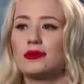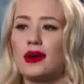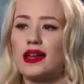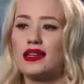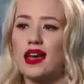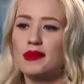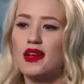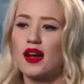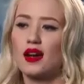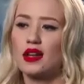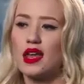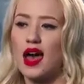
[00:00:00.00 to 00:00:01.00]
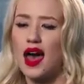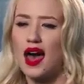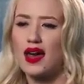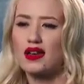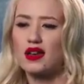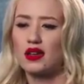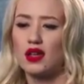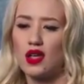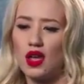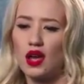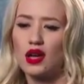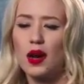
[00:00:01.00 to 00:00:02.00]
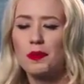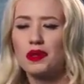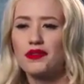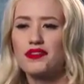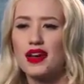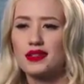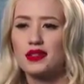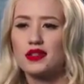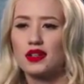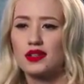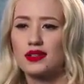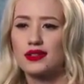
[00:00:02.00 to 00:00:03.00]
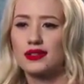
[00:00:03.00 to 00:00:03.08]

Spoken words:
to Miami, I already had a couple of $1,000s